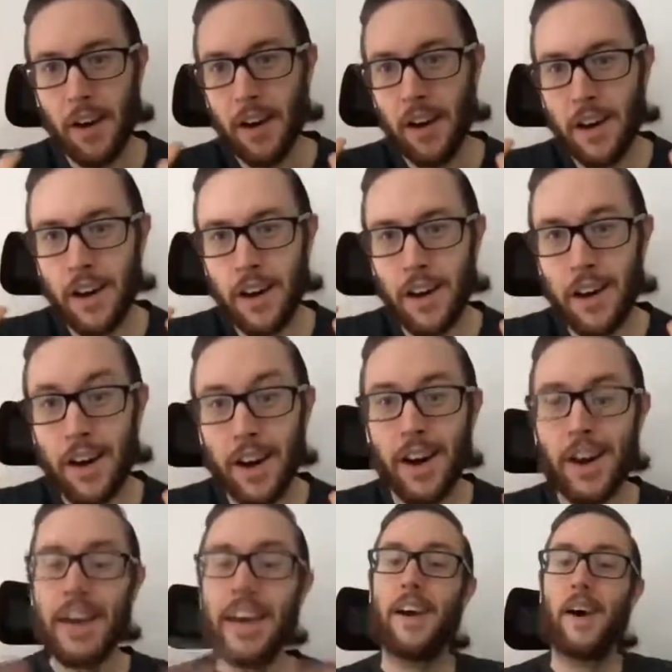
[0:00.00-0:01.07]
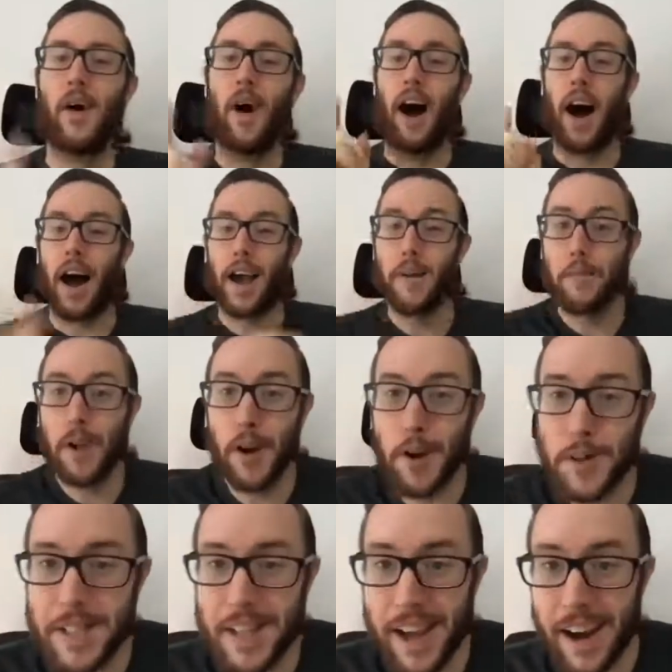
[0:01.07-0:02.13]
Ah! I am your
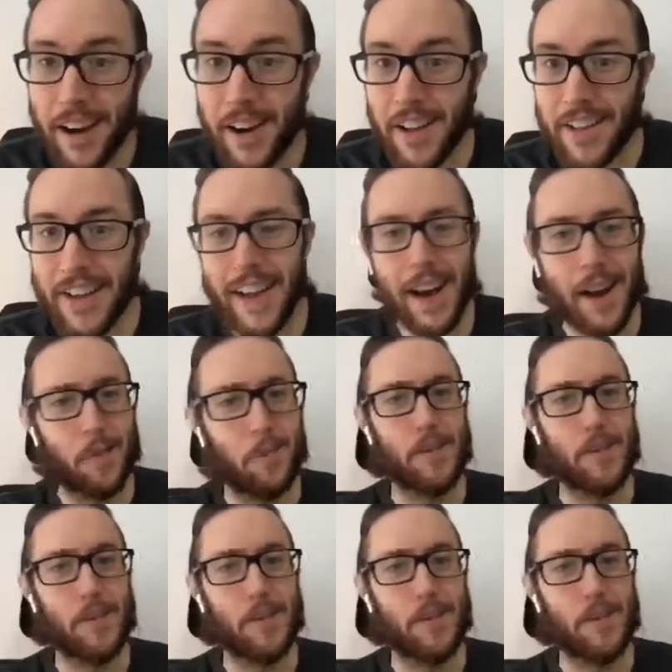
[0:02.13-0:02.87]
host, Kyle Ellicott.